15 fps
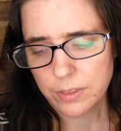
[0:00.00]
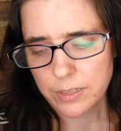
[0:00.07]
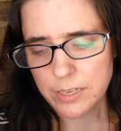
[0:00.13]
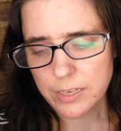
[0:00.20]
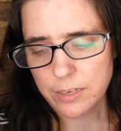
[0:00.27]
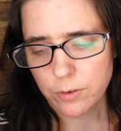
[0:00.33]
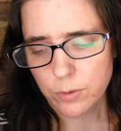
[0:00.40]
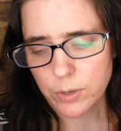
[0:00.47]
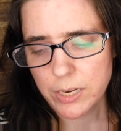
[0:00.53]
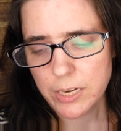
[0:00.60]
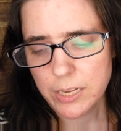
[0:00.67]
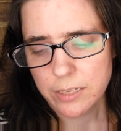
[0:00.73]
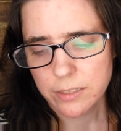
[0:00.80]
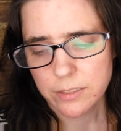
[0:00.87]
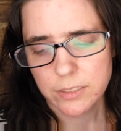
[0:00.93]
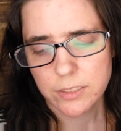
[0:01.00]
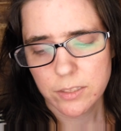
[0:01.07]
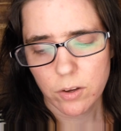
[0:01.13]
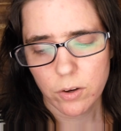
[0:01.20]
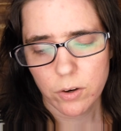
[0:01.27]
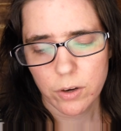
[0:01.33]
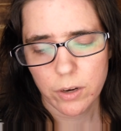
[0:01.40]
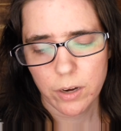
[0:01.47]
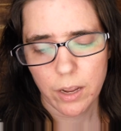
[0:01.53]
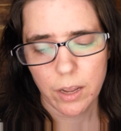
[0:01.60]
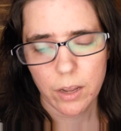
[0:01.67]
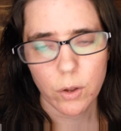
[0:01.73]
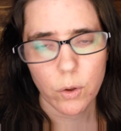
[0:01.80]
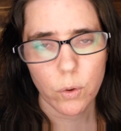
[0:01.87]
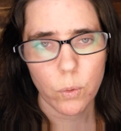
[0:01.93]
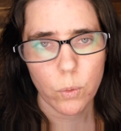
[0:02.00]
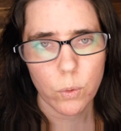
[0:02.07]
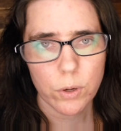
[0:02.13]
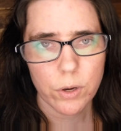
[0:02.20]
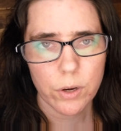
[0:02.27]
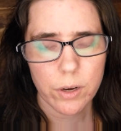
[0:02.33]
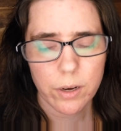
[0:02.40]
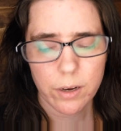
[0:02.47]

The ingredients are a 1/4